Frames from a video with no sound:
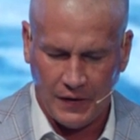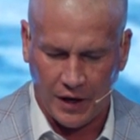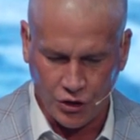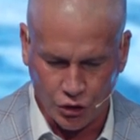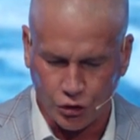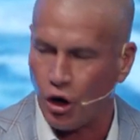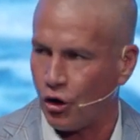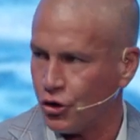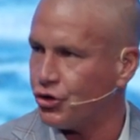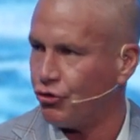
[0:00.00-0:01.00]
and your
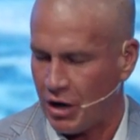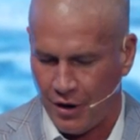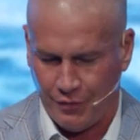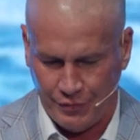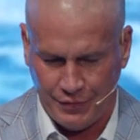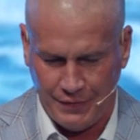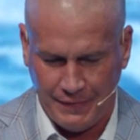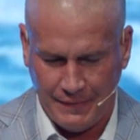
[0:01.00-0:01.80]
daughter's drowned.